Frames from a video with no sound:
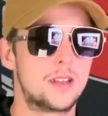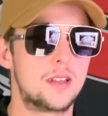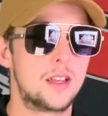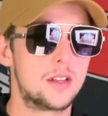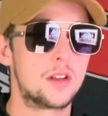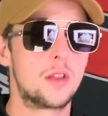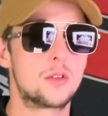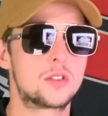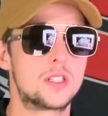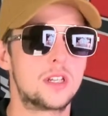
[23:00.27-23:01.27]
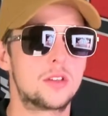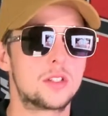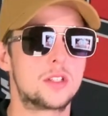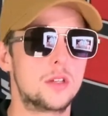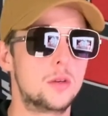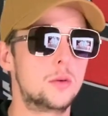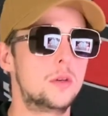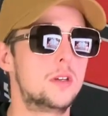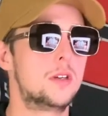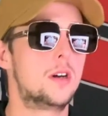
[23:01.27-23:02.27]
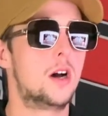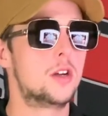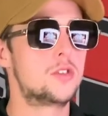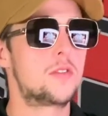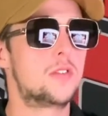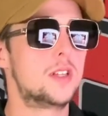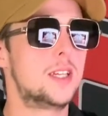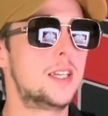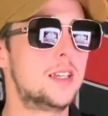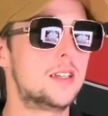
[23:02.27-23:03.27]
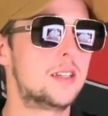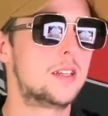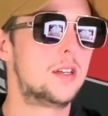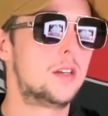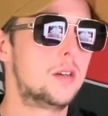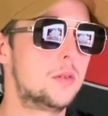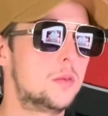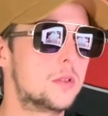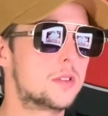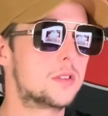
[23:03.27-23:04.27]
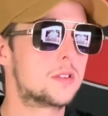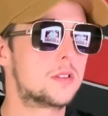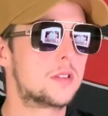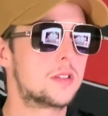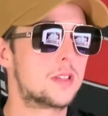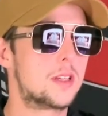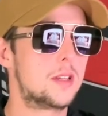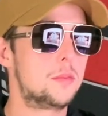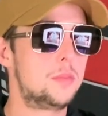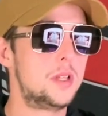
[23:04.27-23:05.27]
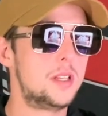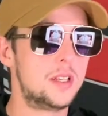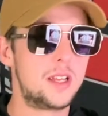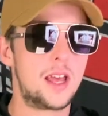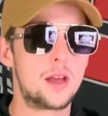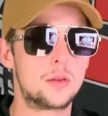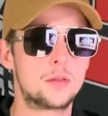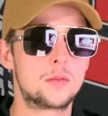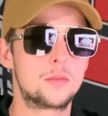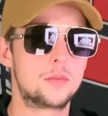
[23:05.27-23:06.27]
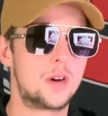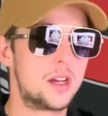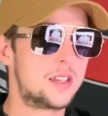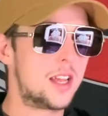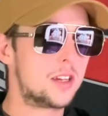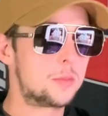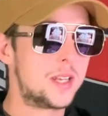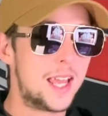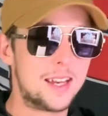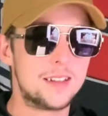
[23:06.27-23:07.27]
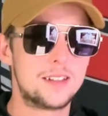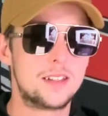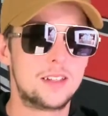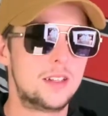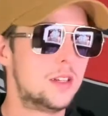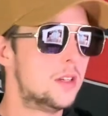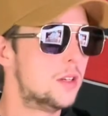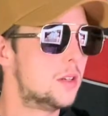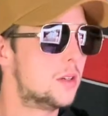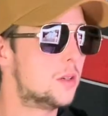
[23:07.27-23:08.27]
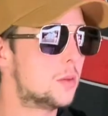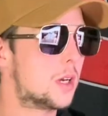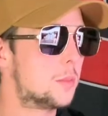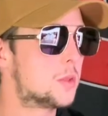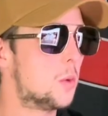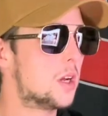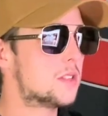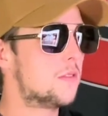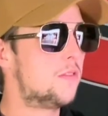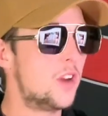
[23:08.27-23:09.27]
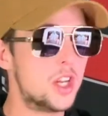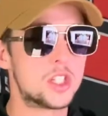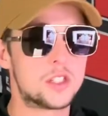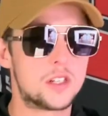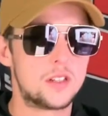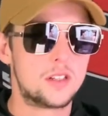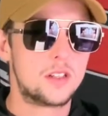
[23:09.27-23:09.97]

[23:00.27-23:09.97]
And another secret, too, Andrei Fili was getting beaten down by Daniel Pineda, who Cub Swanson finished.